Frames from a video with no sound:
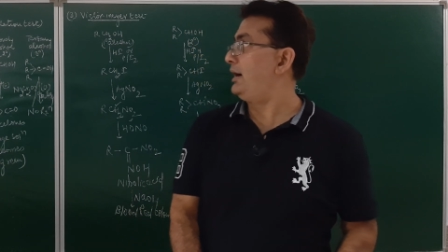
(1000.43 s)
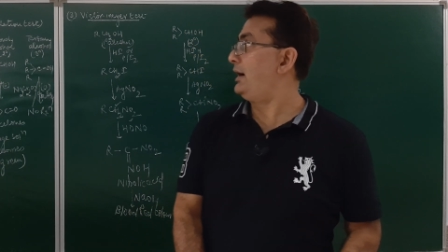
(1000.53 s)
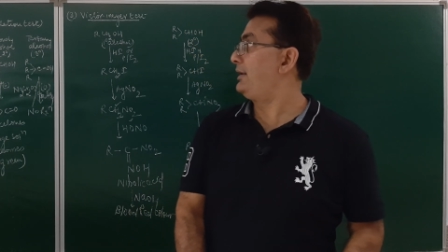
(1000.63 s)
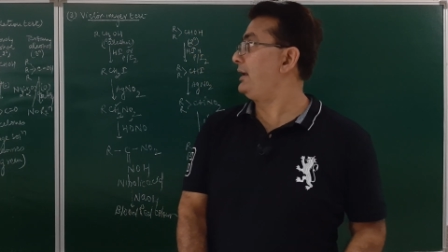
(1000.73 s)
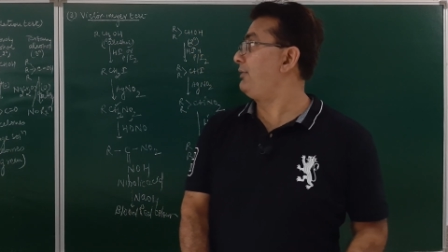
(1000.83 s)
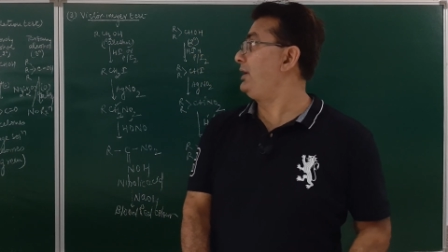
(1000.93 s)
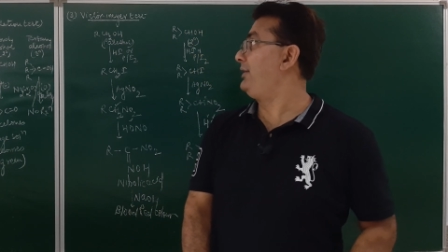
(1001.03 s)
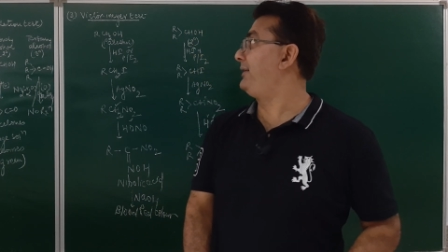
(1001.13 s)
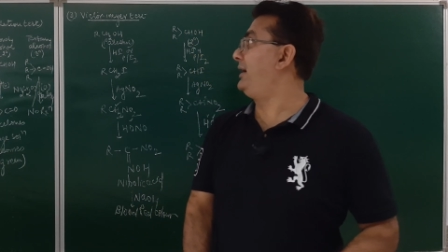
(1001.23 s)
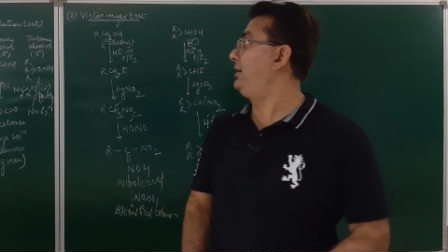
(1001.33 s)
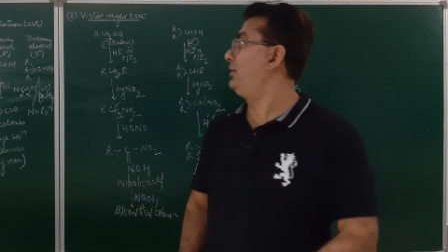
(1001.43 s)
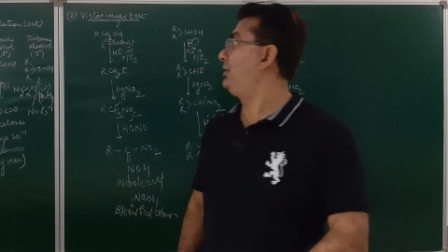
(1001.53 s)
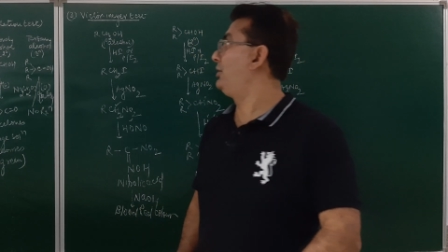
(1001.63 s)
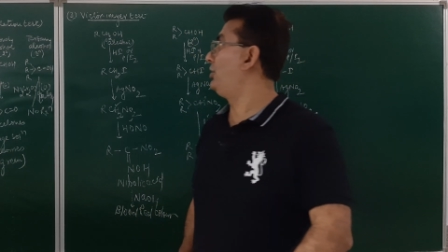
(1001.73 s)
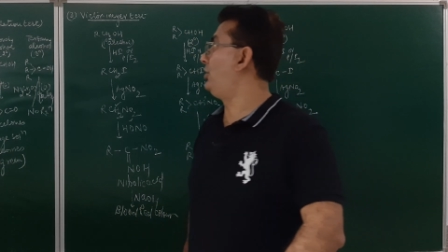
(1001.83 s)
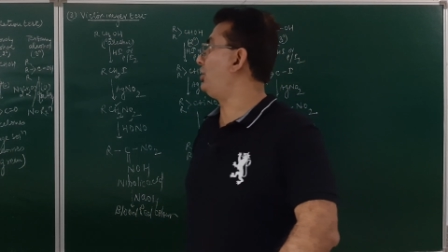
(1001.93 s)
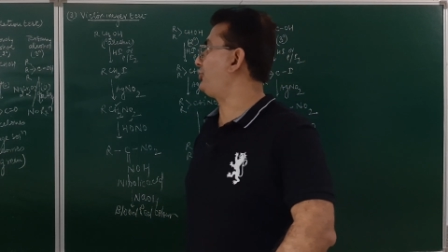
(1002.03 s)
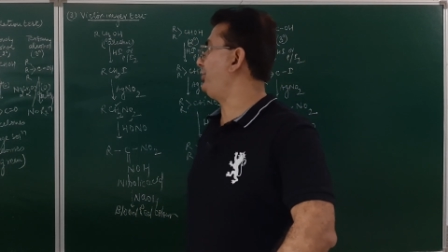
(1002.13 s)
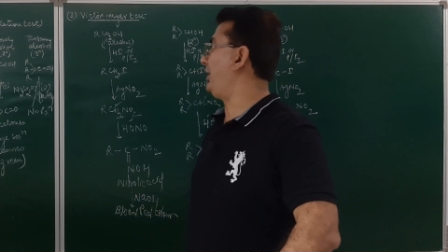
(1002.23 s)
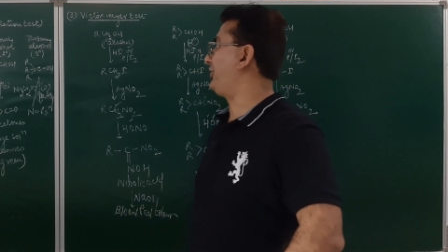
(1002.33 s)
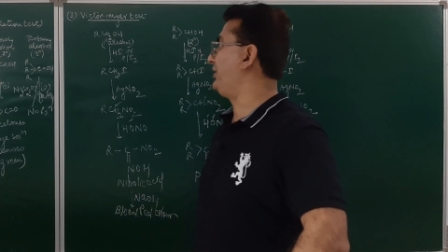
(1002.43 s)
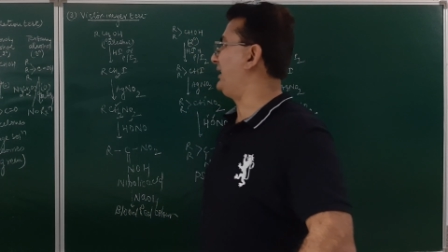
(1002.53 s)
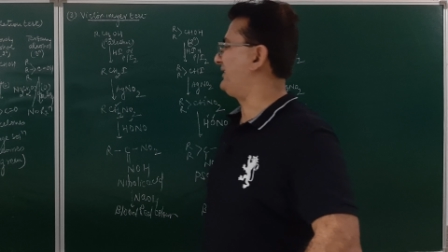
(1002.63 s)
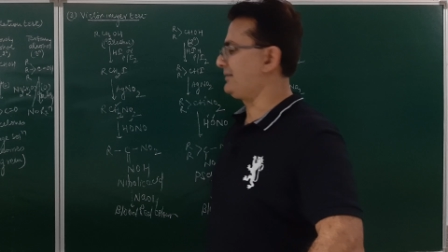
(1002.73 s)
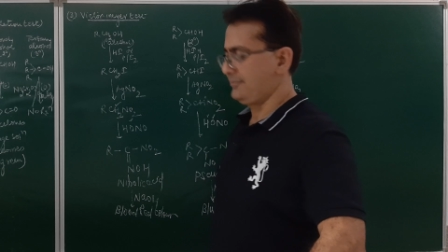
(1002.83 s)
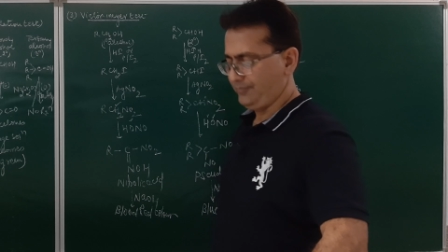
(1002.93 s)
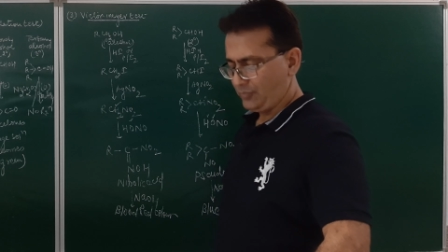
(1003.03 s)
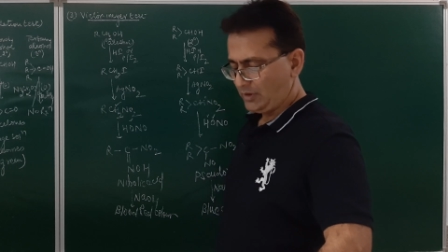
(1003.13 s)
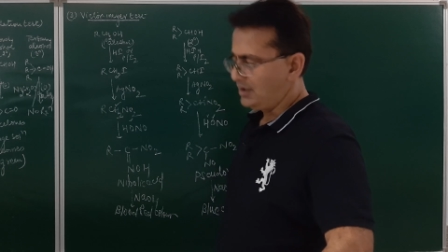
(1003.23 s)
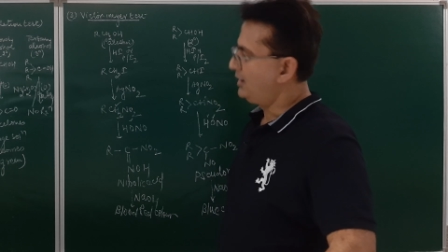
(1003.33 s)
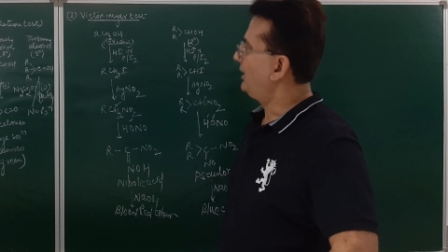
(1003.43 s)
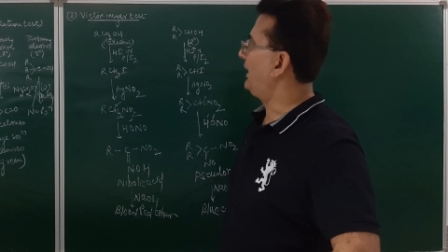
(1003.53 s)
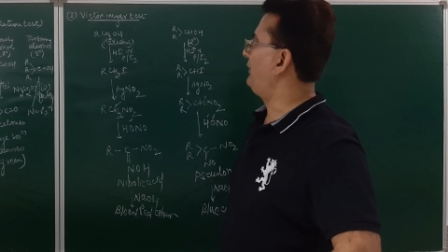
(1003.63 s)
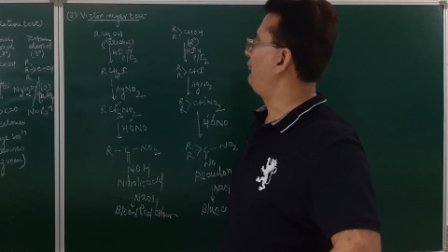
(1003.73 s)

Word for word: other one is a oxidation test. I